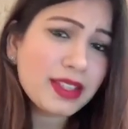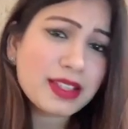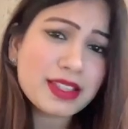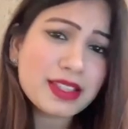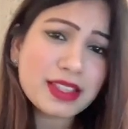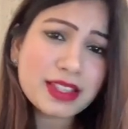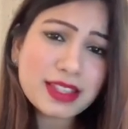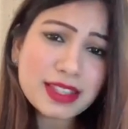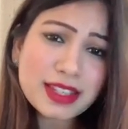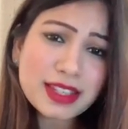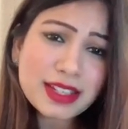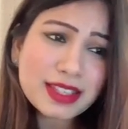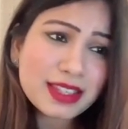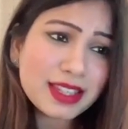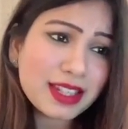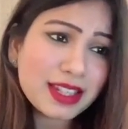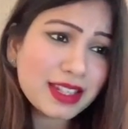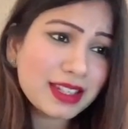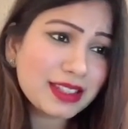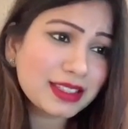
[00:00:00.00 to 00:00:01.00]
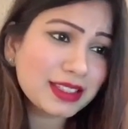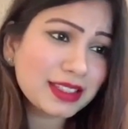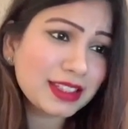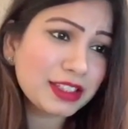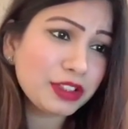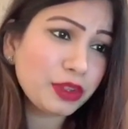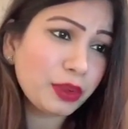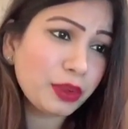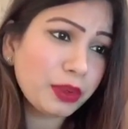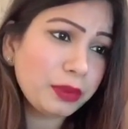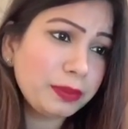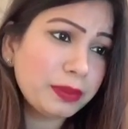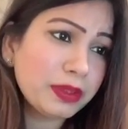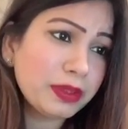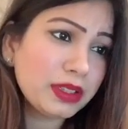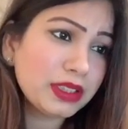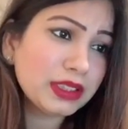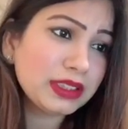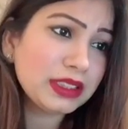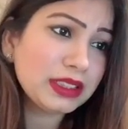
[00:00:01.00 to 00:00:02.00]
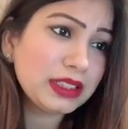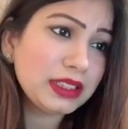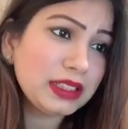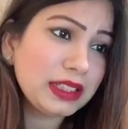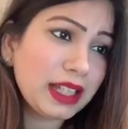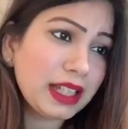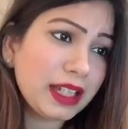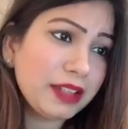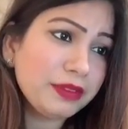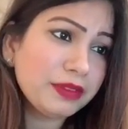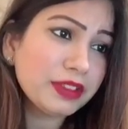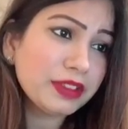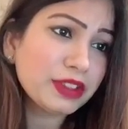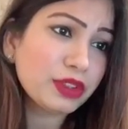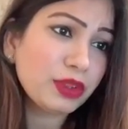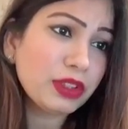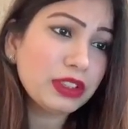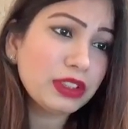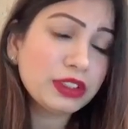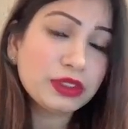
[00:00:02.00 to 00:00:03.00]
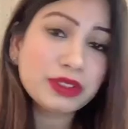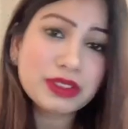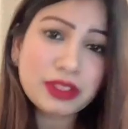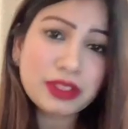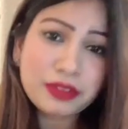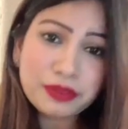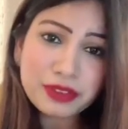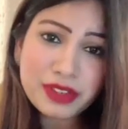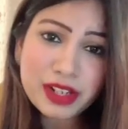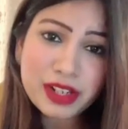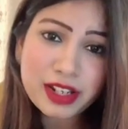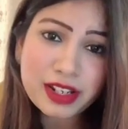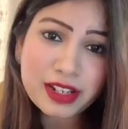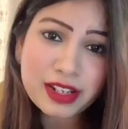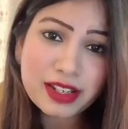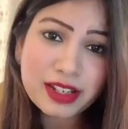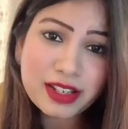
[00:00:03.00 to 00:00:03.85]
the sixth thing is that your personal life is also suffering.